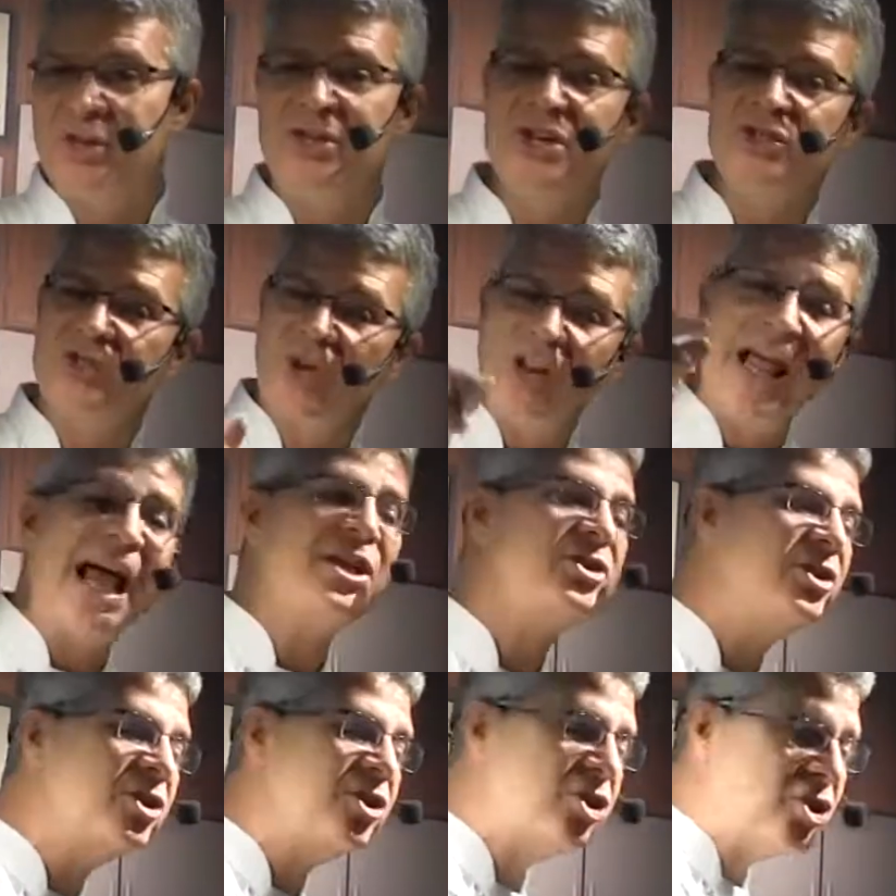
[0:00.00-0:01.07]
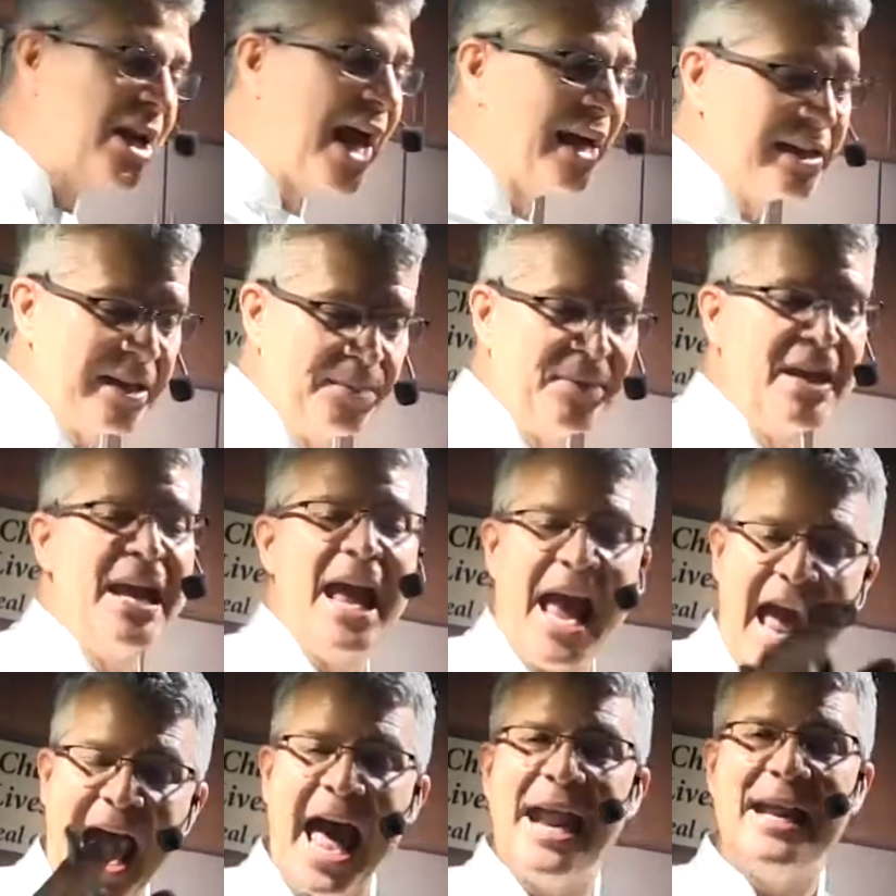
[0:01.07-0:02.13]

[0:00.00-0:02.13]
This classic set at